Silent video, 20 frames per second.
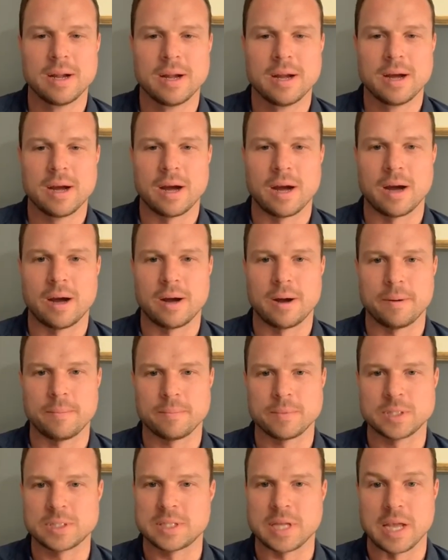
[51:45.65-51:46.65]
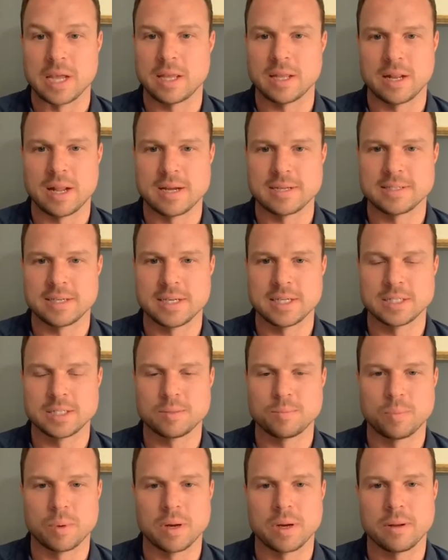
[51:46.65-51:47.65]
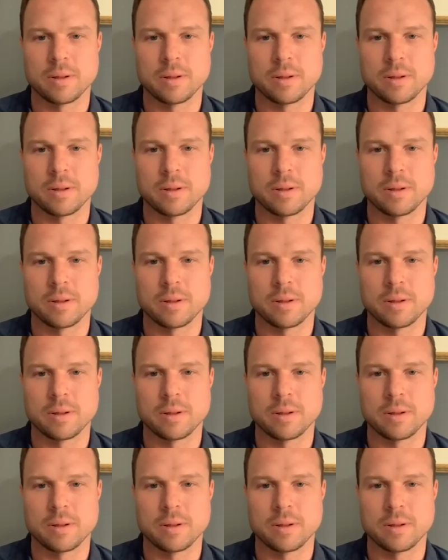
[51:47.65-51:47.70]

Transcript: Um, just take it as is, but